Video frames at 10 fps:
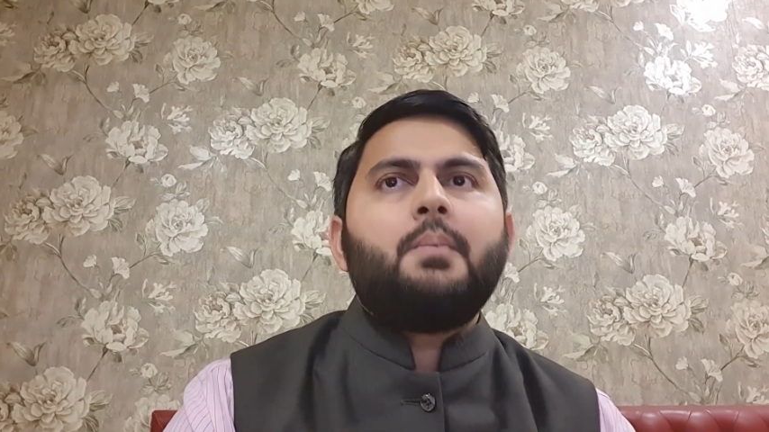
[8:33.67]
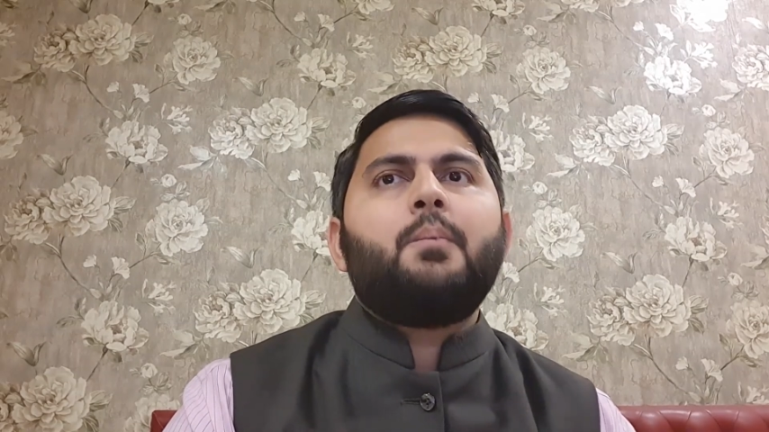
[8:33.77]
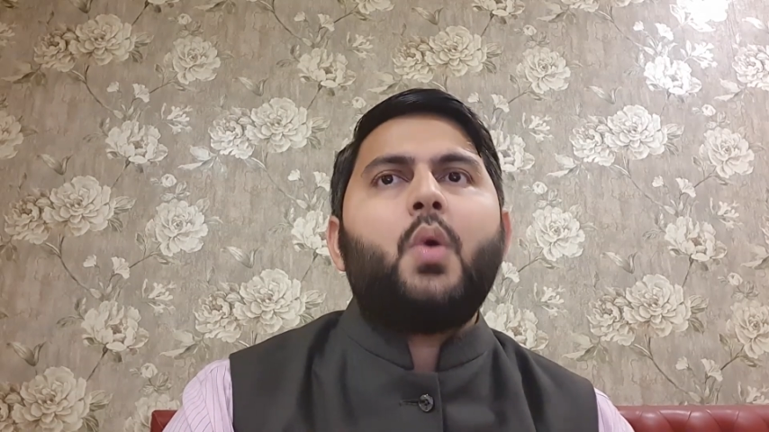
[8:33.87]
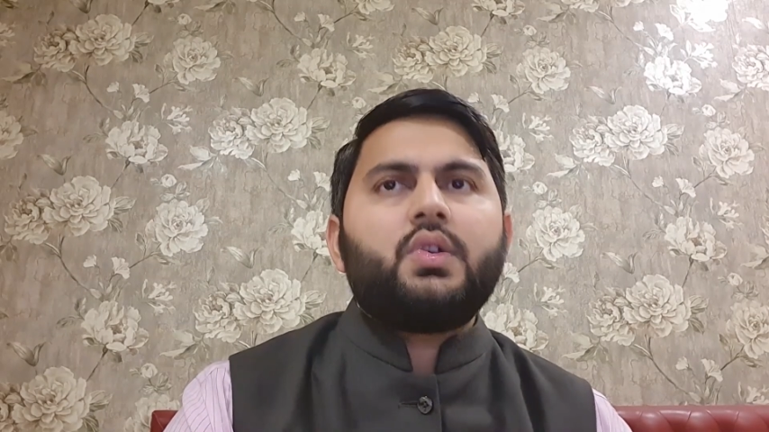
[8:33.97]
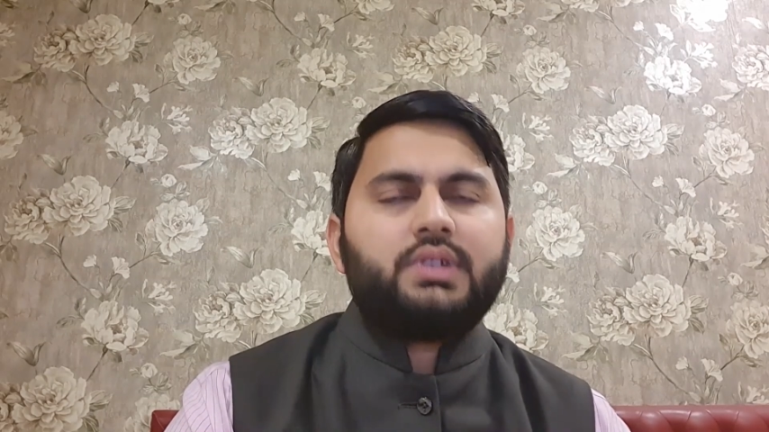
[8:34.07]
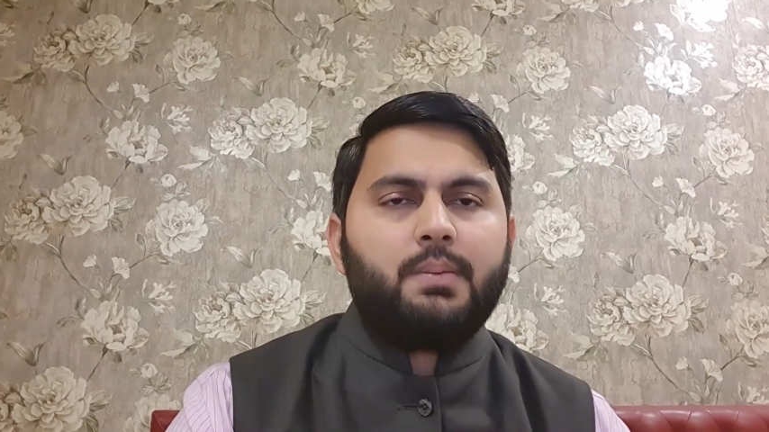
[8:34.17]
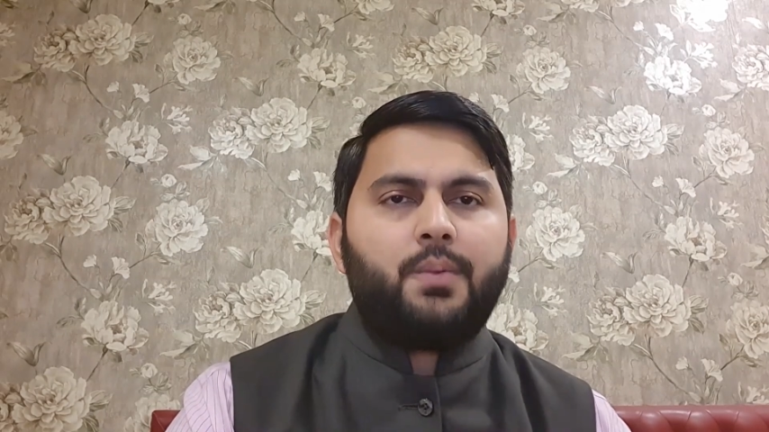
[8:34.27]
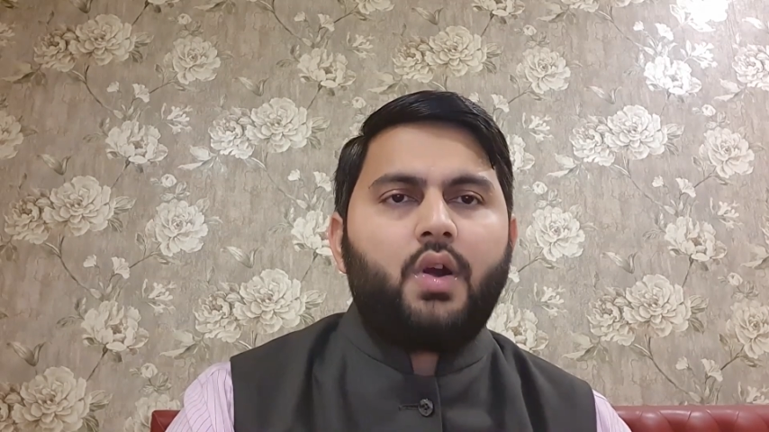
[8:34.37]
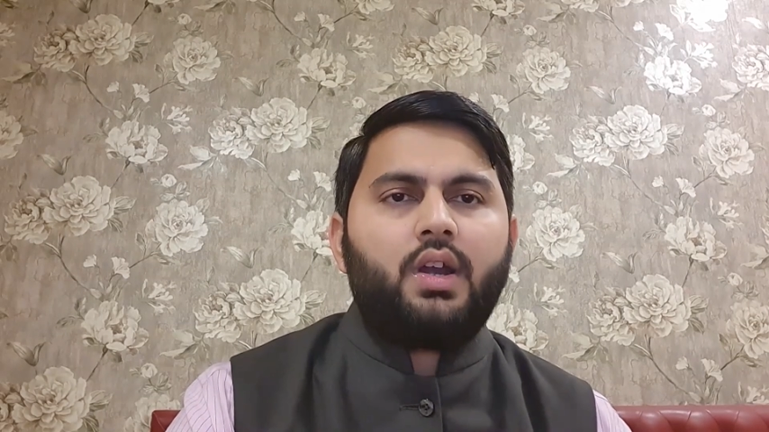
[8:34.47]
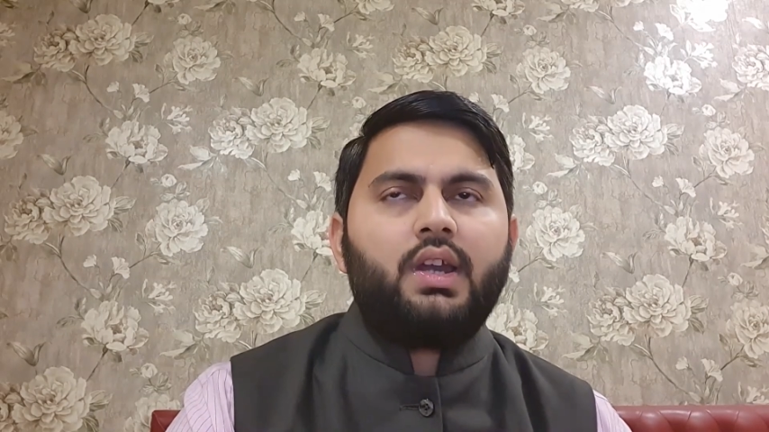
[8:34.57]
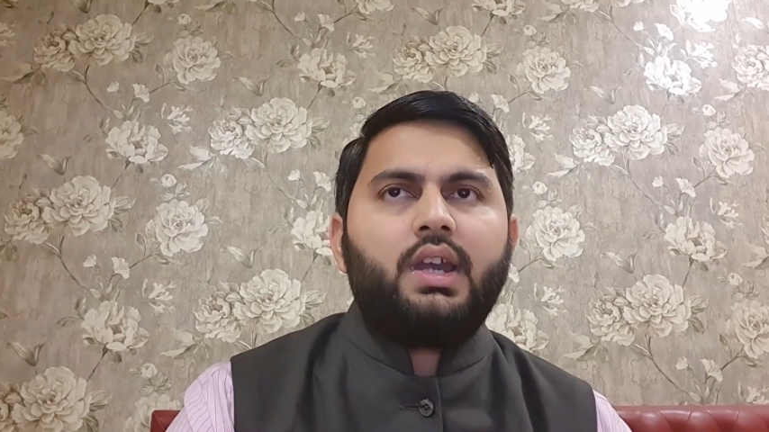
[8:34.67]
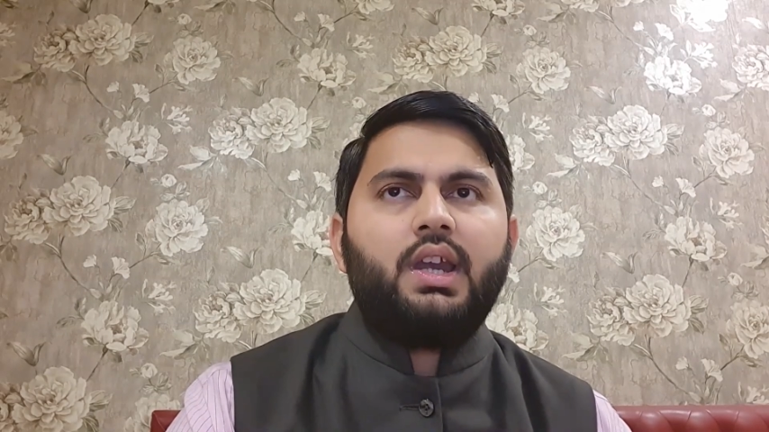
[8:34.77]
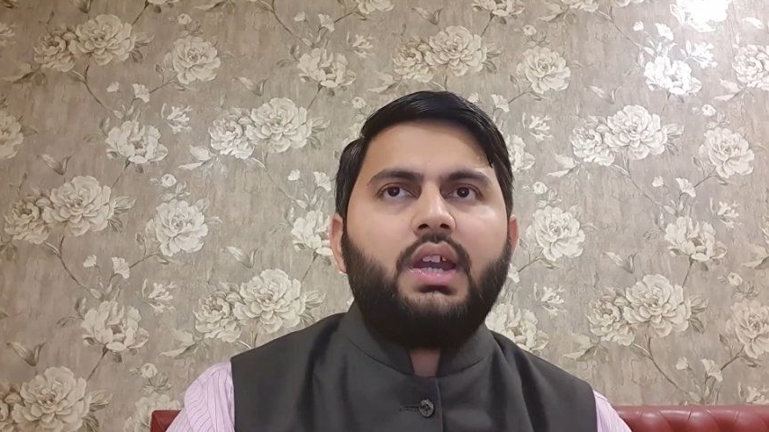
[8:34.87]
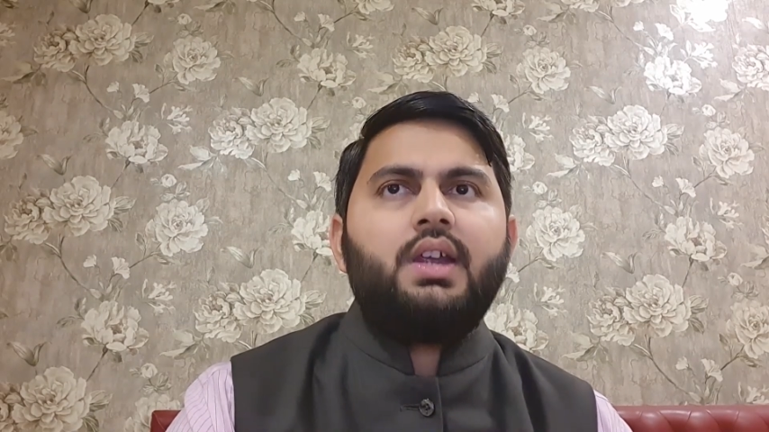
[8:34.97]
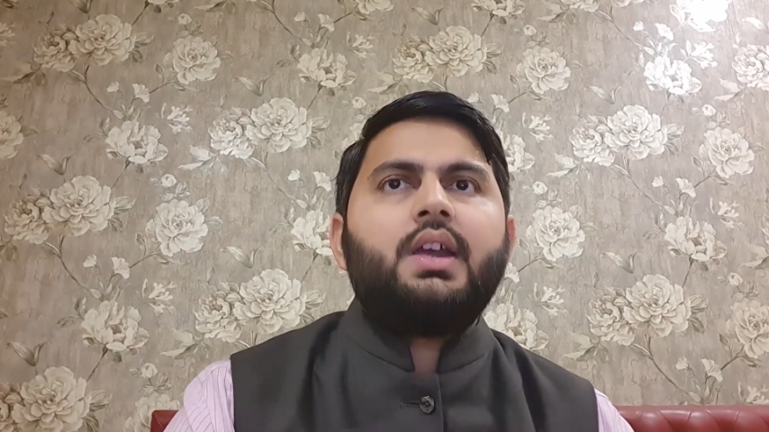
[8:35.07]
Most
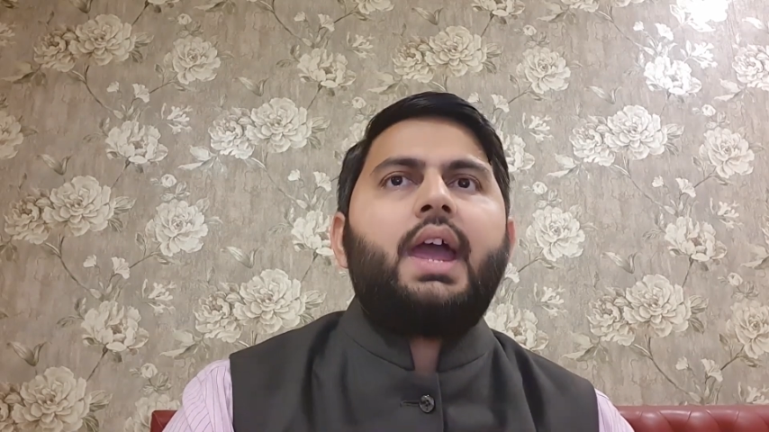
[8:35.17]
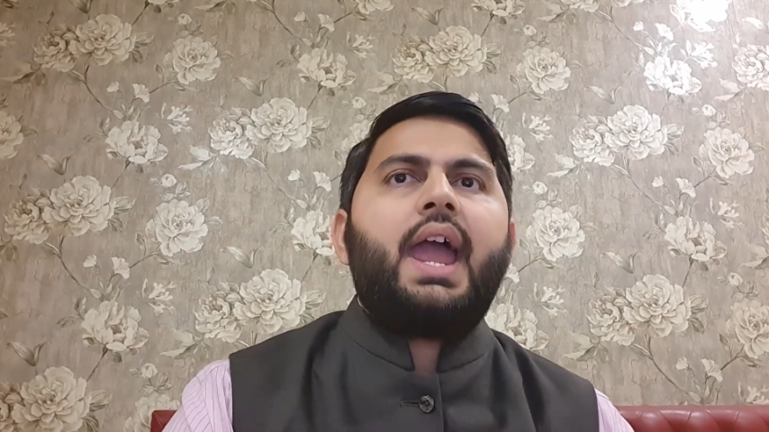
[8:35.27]
importantly,